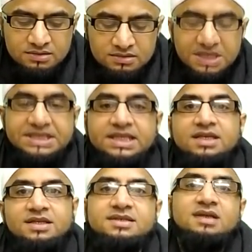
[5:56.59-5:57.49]
the
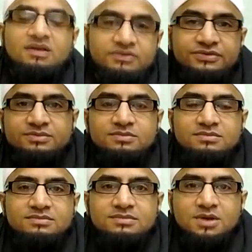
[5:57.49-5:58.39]
deen itself.
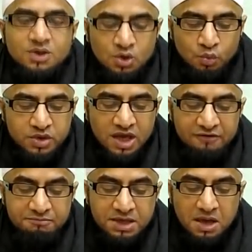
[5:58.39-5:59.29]
We
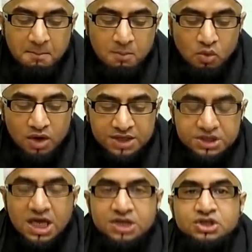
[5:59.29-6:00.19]
have become more
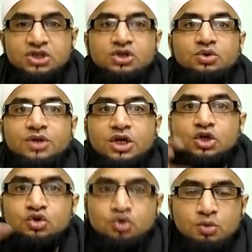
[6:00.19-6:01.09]
attached to the
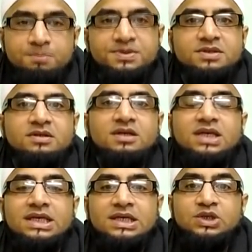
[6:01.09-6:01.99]
groups,
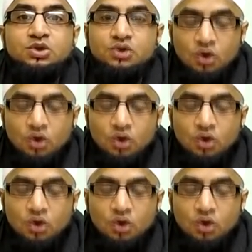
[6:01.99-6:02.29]
to the